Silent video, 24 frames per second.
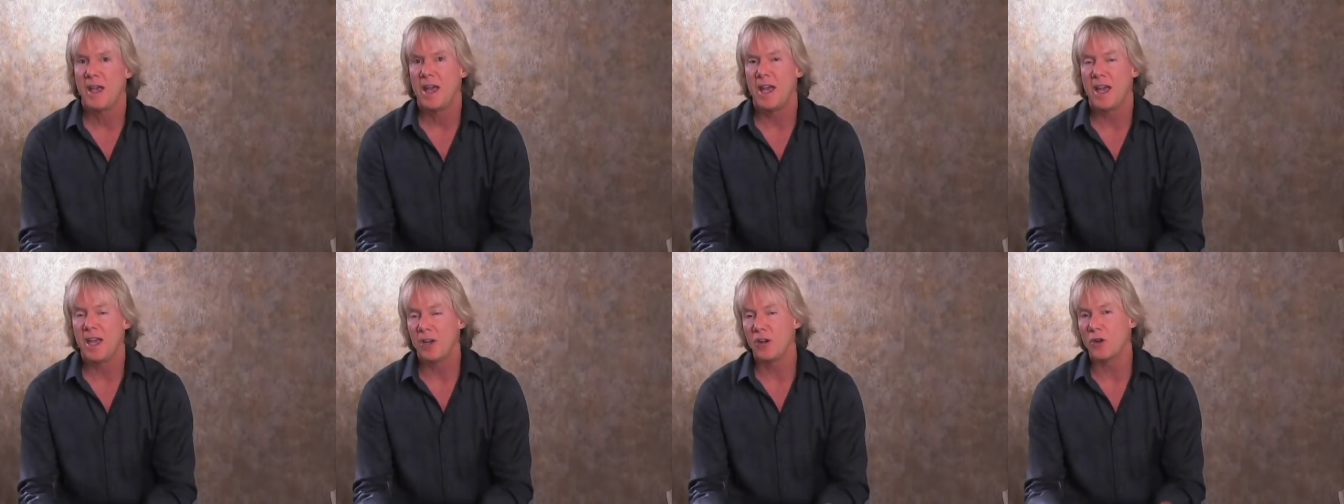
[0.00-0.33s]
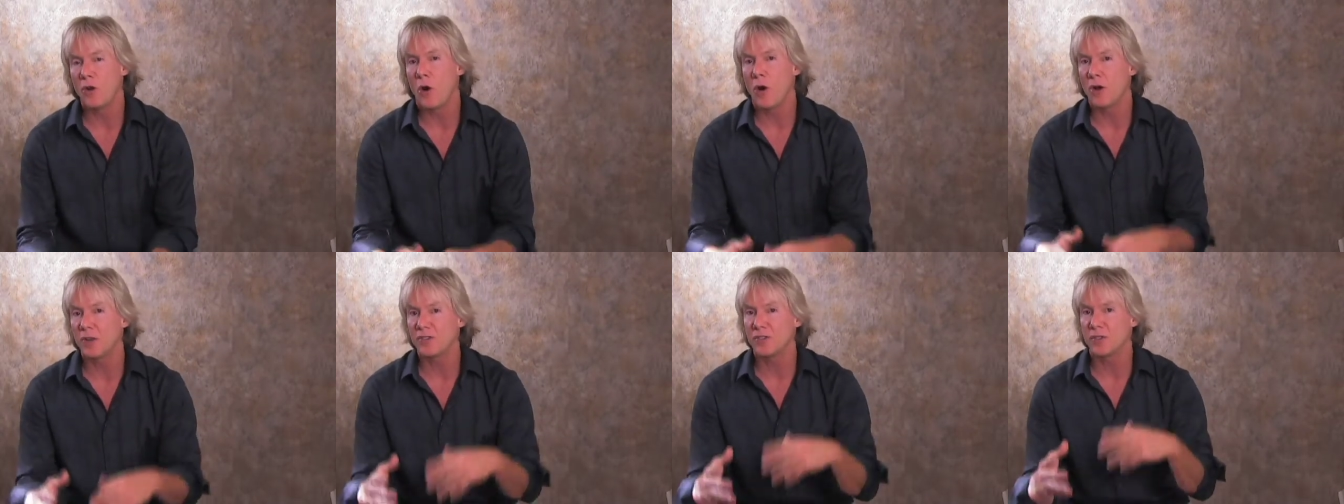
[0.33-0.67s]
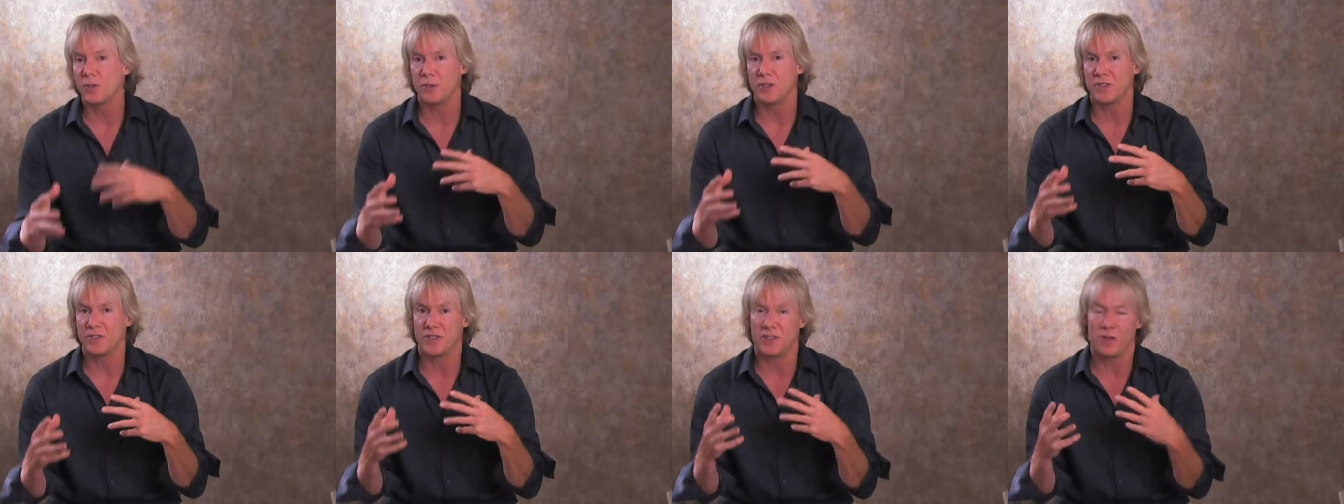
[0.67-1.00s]
And it
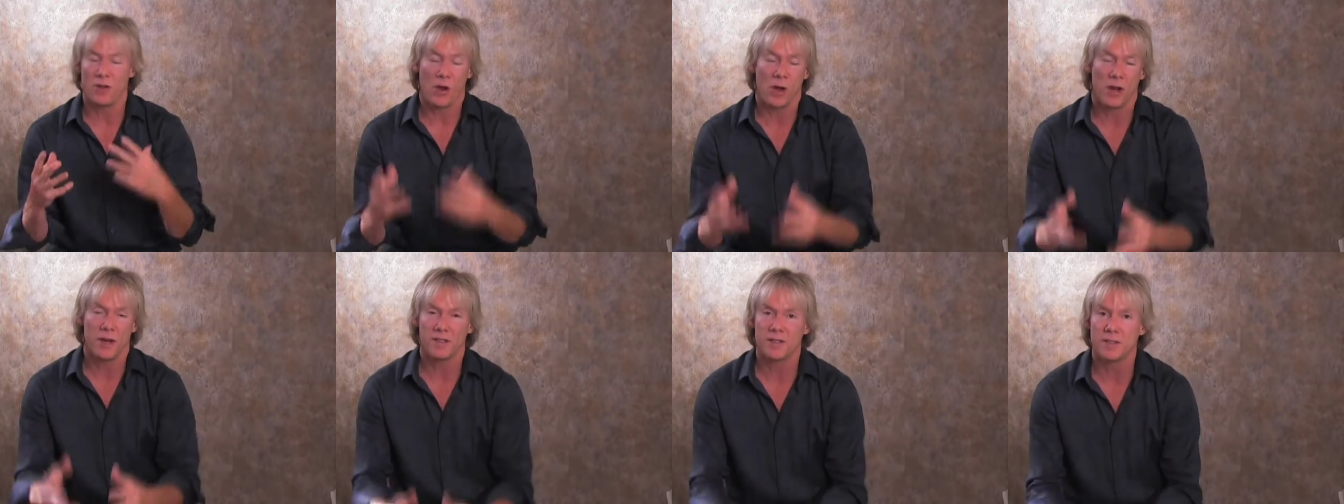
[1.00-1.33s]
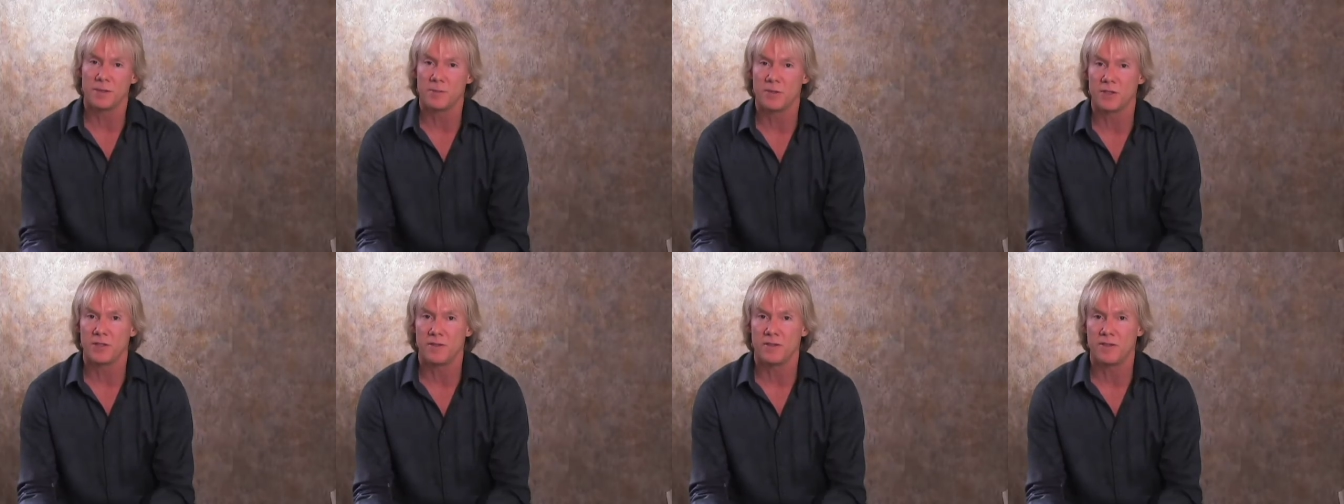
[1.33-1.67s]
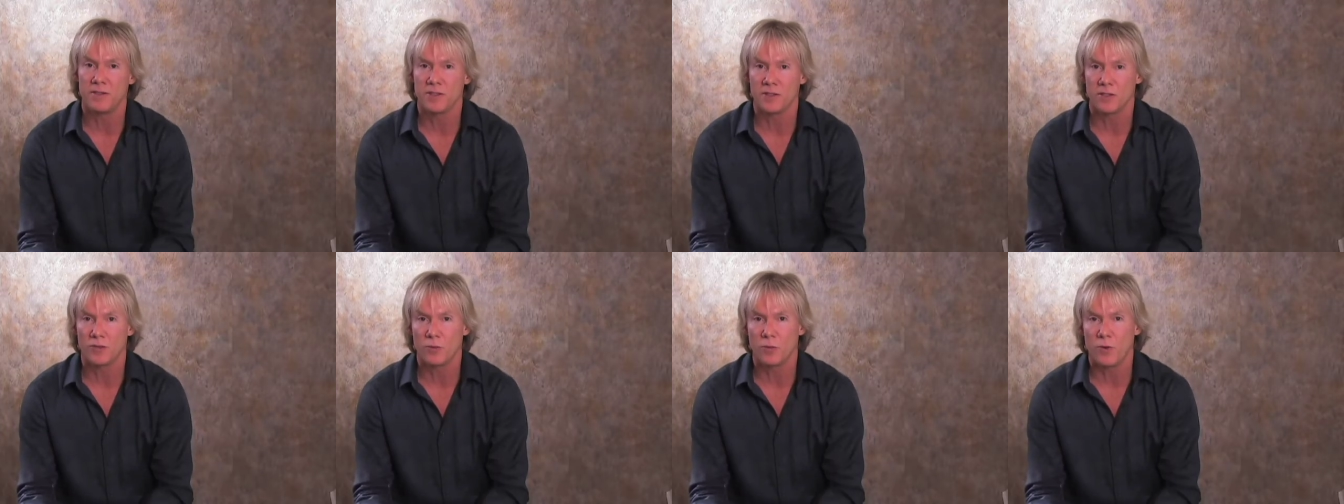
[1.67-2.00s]
also, it's an awesome
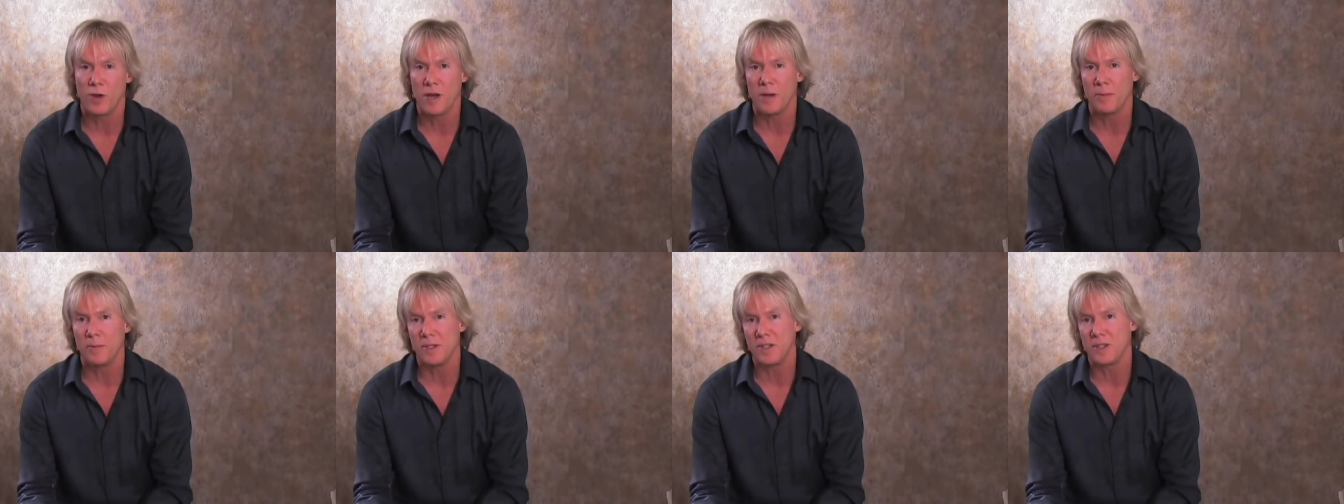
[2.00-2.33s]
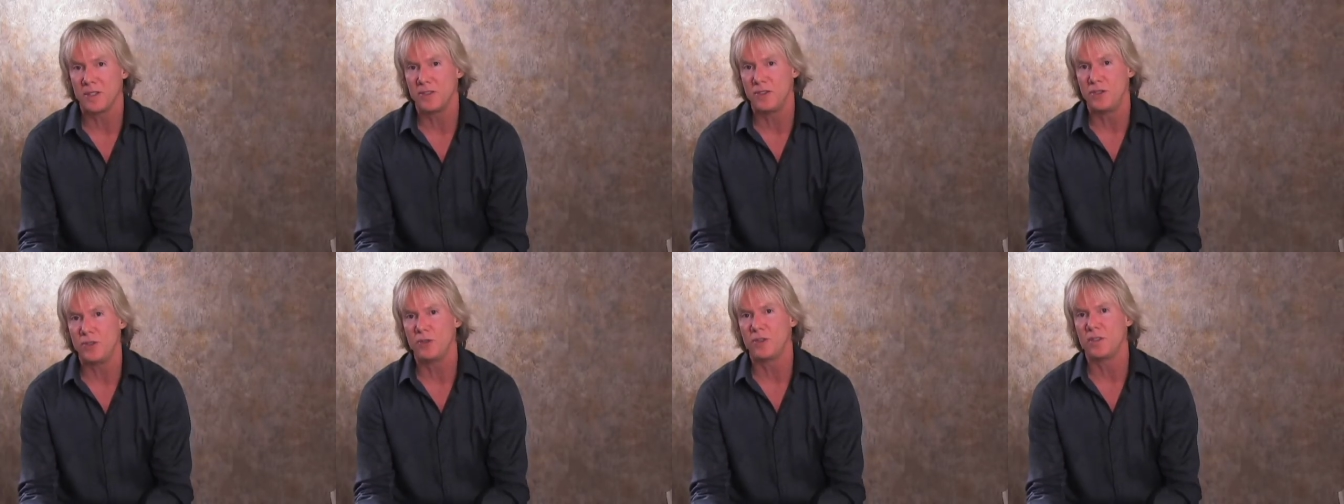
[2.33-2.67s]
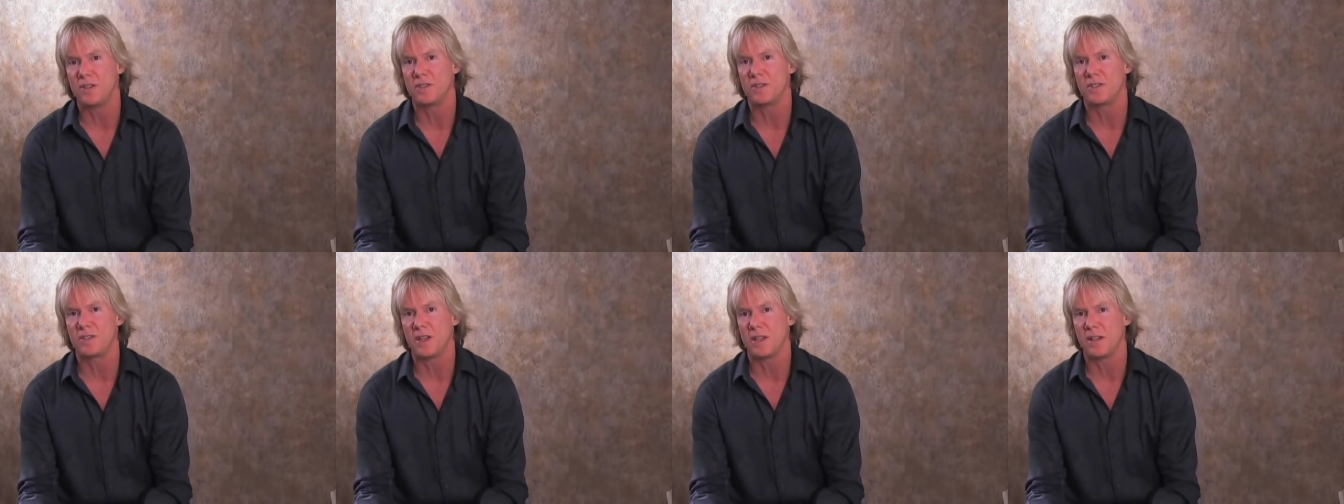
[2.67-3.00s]
service as well because you
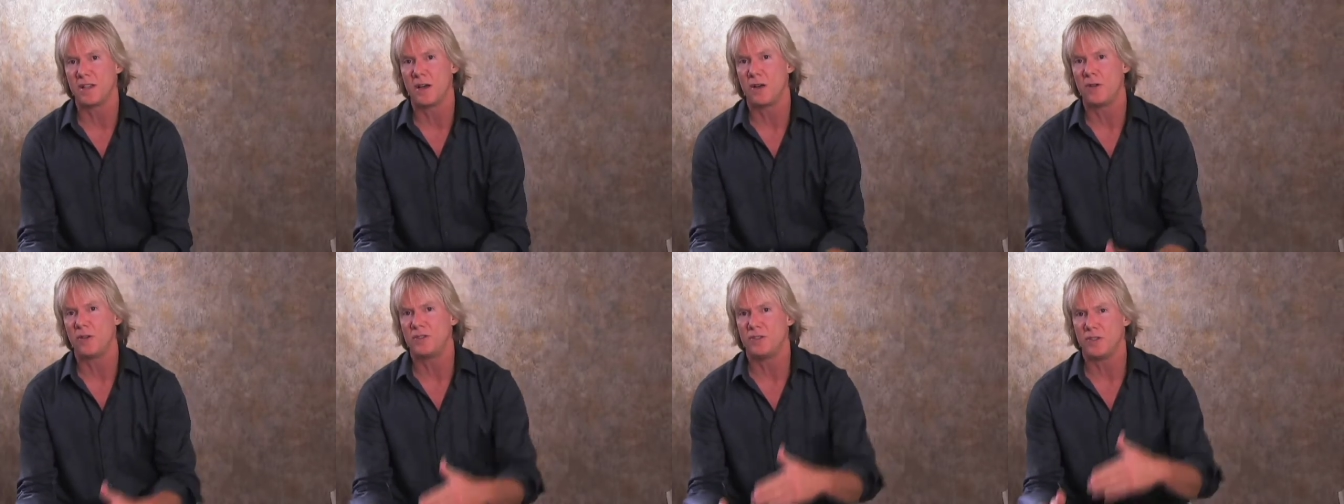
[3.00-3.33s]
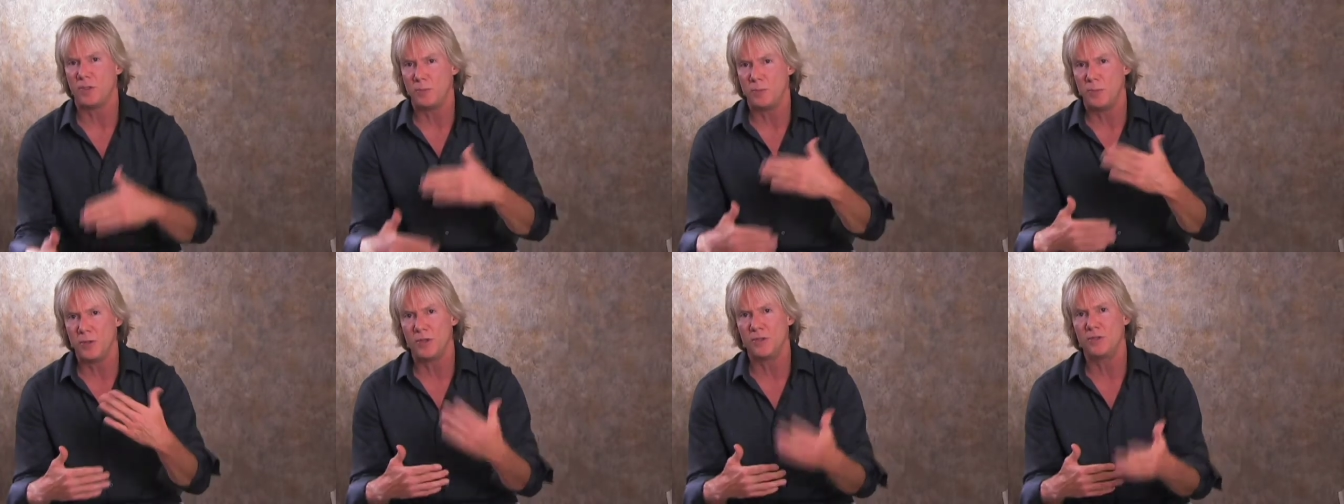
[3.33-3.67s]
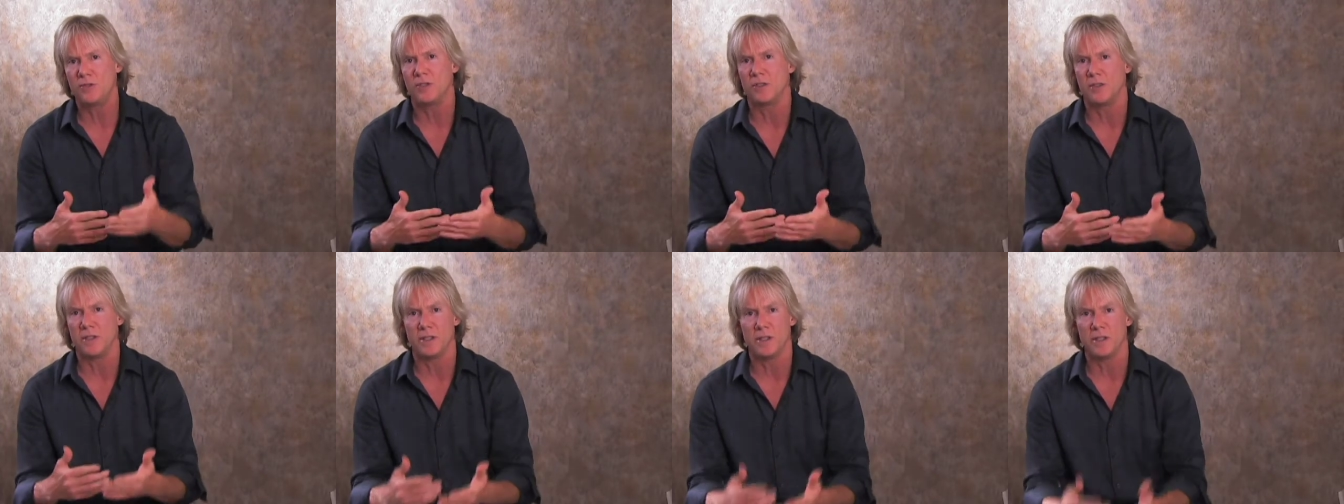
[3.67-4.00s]
can send out as you
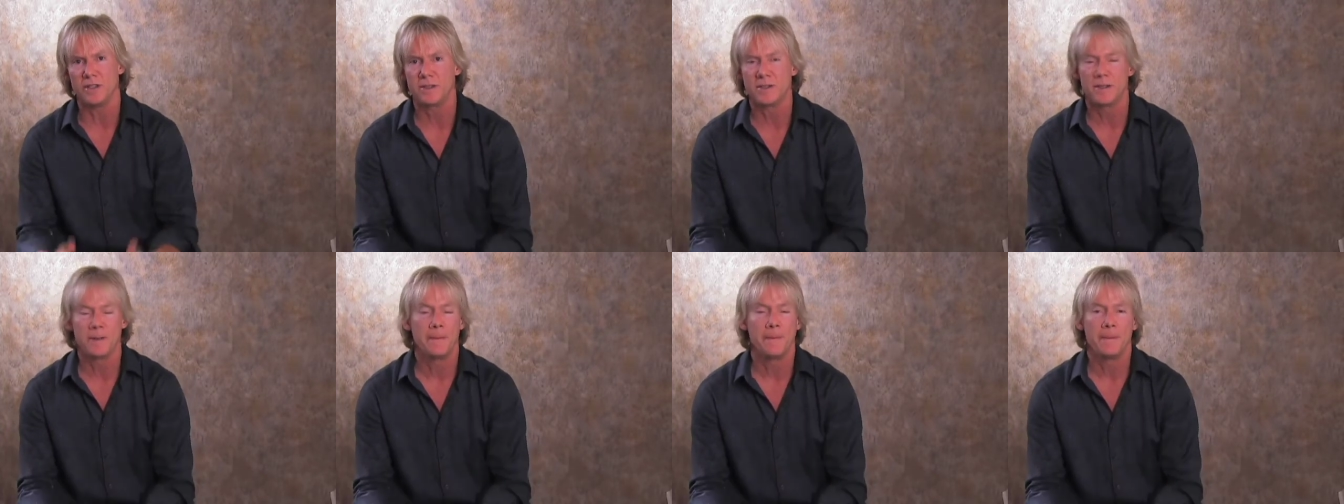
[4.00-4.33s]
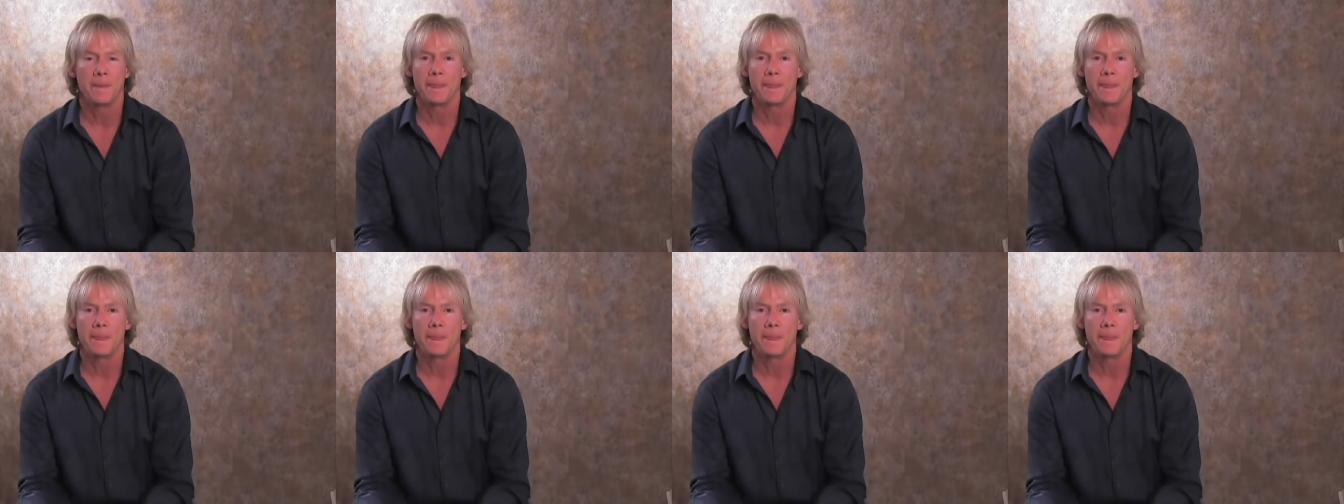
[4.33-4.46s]
build your list,